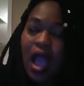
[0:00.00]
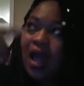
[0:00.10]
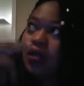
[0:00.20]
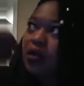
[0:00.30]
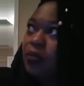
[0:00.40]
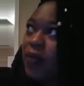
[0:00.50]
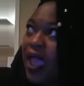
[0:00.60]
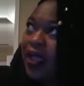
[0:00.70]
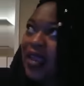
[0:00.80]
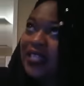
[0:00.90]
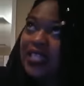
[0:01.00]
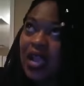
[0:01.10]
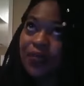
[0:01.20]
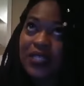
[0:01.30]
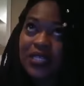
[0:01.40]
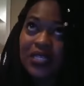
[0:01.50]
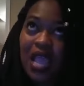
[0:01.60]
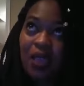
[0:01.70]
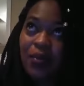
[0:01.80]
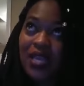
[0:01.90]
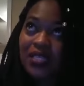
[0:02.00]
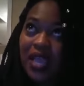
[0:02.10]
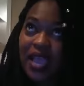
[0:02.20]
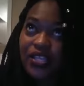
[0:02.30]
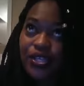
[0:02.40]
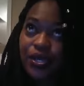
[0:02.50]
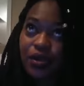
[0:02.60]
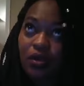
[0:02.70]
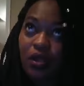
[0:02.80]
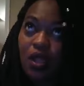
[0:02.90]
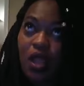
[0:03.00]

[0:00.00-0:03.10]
I look back and I see I was in the same place last year.